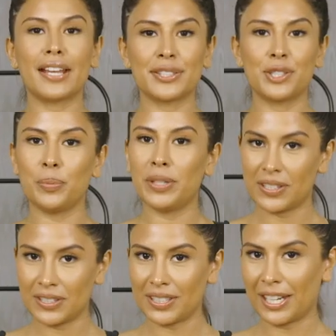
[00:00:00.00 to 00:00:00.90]
next two
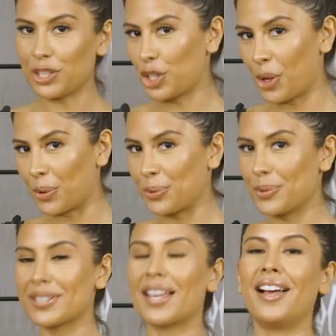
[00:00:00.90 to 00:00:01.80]
pieces that I
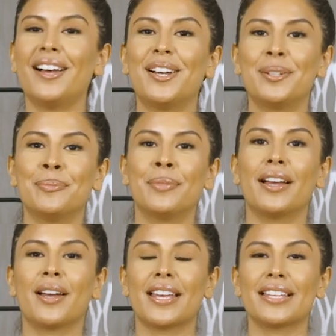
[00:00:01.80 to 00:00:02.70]
chose
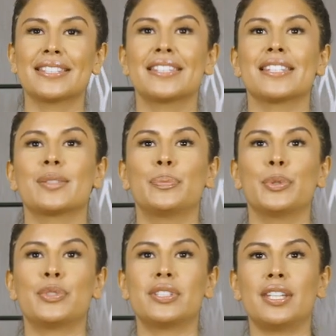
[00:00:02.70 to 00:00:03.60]
is this
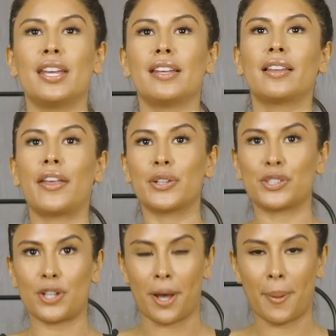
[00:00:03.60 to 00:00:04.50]
bustier leather
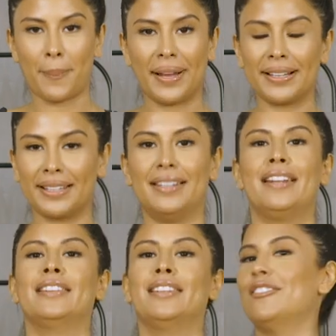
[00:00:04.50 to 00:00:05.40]
top. Again,
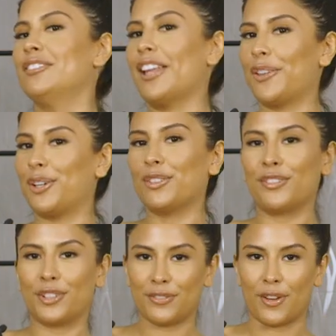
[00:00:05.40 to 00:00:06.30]
I love leather
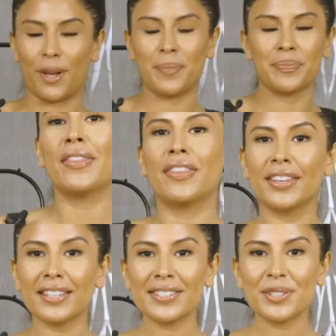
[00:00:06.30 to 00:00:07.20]
for the fall. And
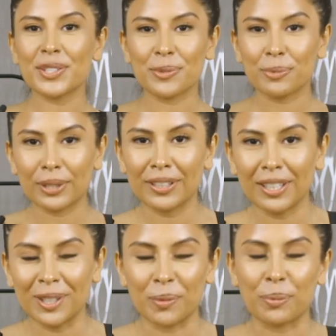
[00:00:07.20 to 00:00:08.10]
this just really,
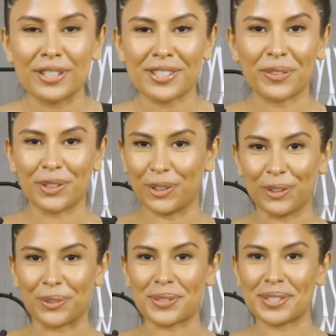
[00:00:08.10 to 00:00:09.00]
you know, brings out the
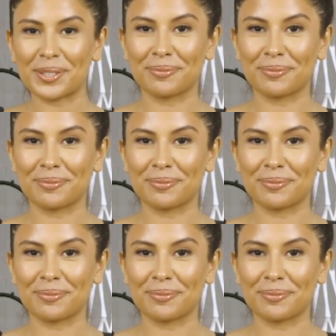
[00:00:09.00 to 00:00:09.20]
girls.